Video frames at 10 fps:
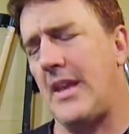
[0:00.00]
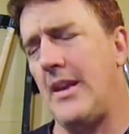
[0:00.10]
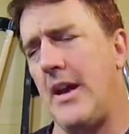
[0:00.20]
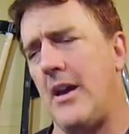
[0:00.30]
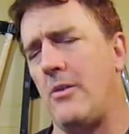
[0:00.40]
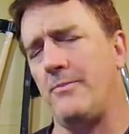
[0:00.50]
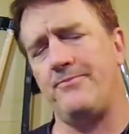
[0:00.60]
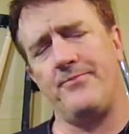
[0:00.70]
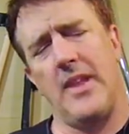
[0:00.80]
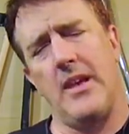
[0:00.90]
Now,
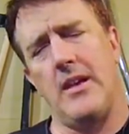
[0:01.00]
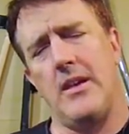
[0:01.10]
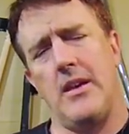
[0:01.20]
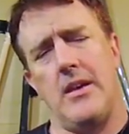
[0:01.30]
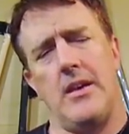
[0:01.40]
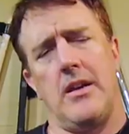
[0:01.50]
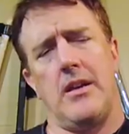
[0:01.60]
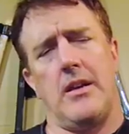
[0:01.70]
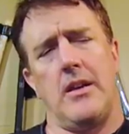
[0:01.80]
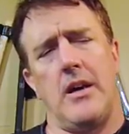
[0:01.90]

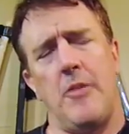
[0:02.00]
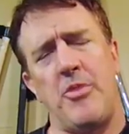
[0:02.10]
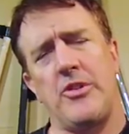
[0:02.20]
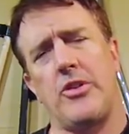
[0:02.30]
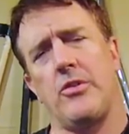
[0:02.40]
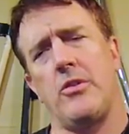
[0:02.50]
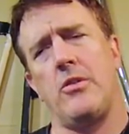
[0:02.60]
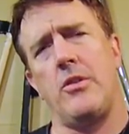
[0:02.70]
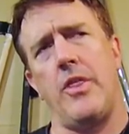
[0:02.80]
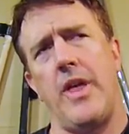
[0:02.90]
up
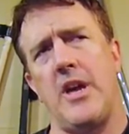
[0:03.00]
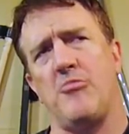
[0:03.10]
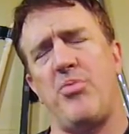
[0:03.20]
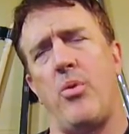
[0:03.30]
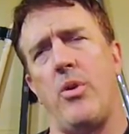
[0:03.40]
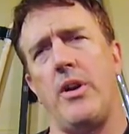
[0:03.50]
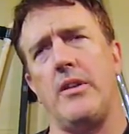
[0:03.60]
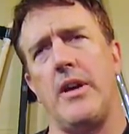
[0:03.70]
until that point,